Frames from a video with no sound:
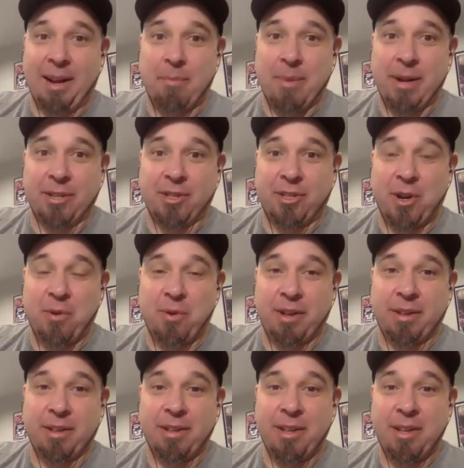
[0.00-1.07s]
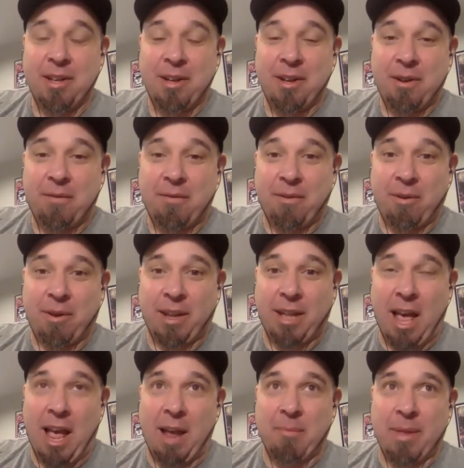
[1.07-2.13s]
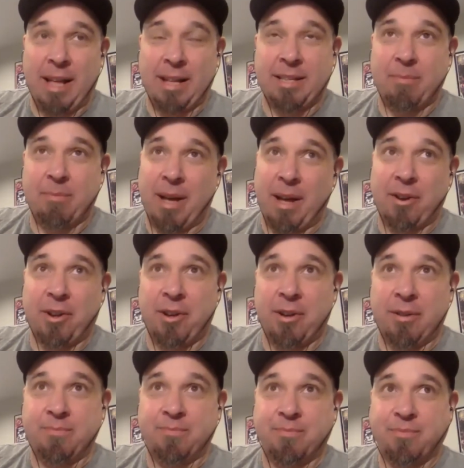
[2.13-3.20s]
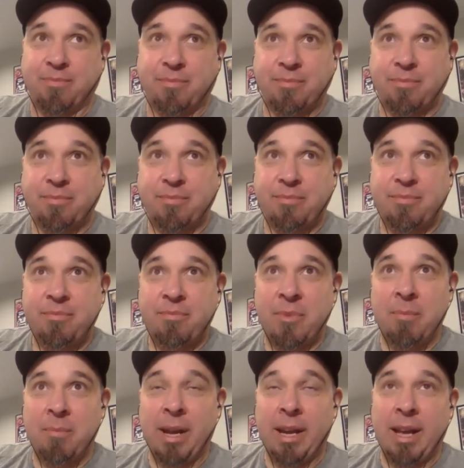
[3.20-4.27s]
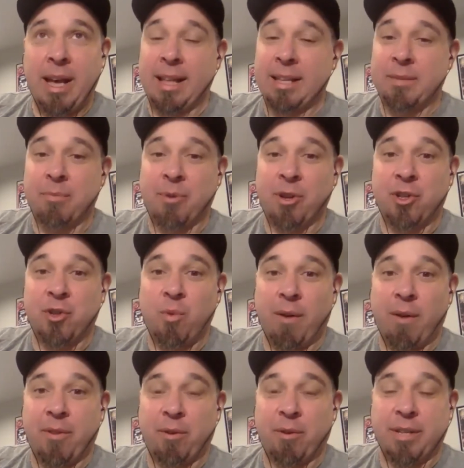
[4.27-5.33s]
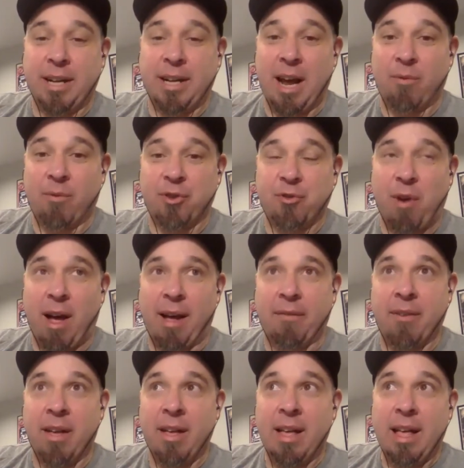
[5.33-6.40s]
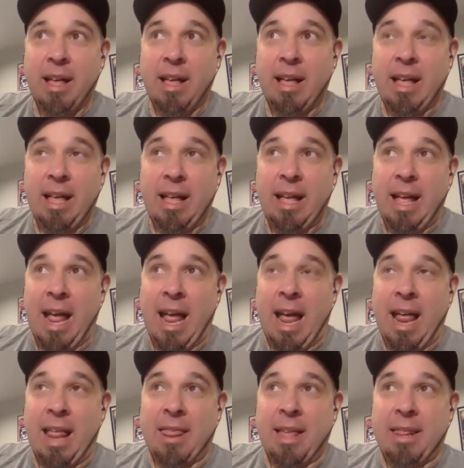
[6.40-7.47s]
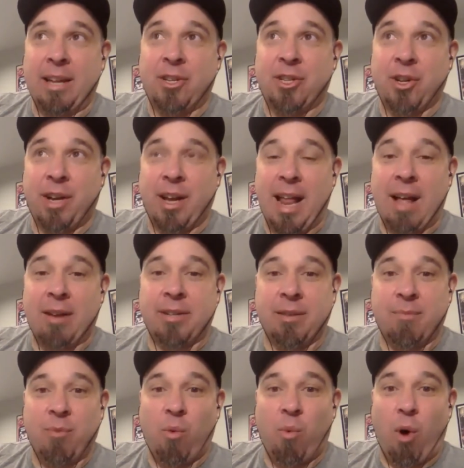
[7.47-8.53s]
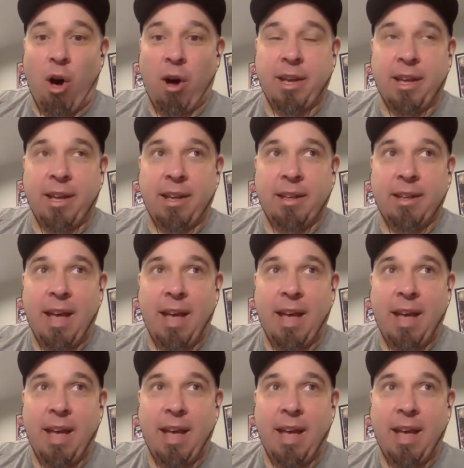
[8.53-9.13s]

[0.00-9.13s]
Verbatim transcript: to Minnesota for Ooh. a game, and that's about a good. My God, that's a good 12, 13 hour drive. And then they took it out to Milwaukee